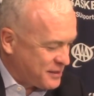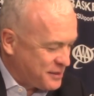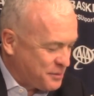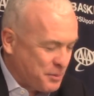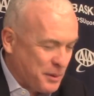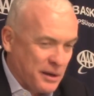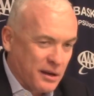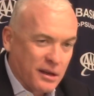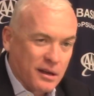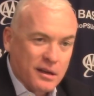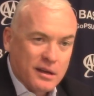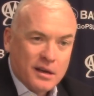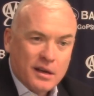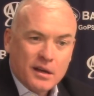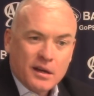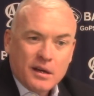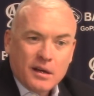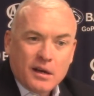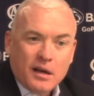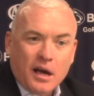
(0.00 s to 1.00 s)
It's been a
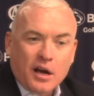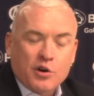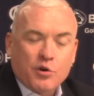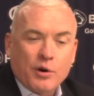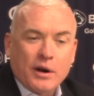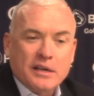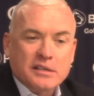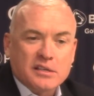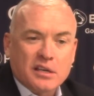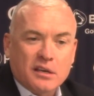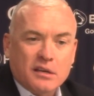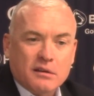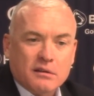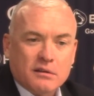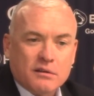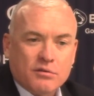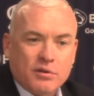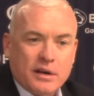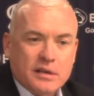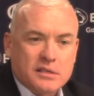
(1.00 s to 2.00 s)
crazy,
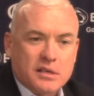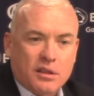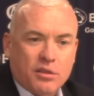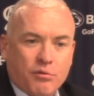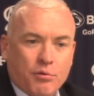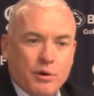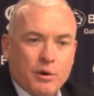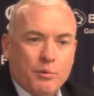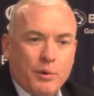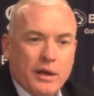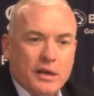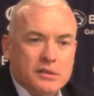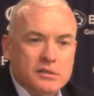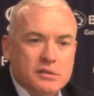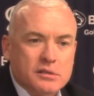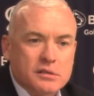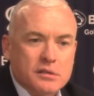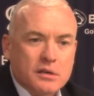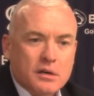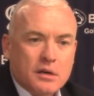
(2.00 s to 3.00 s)
crazy 3
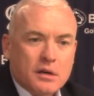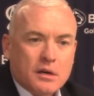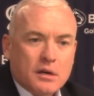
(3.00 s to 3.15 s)
weeks